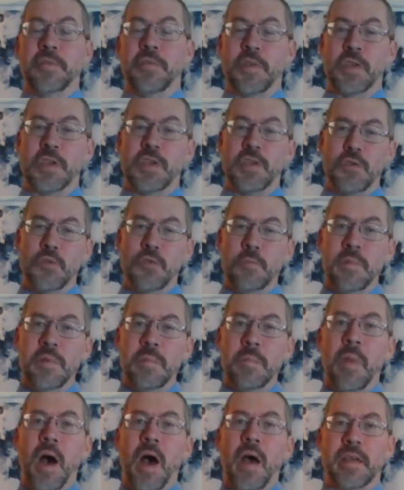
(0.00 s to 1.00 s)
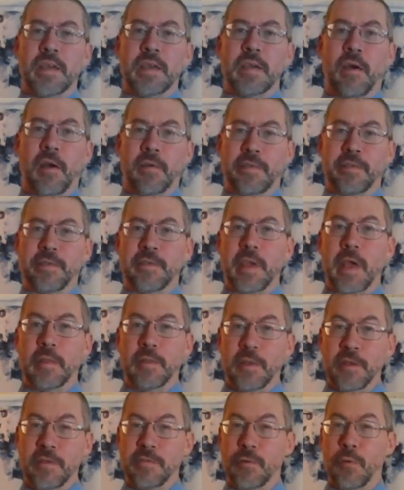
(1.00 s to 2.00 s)
that the human body, our
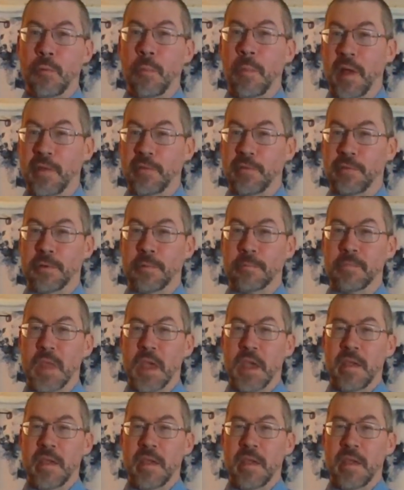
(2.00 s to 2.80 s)
skeletal muscle,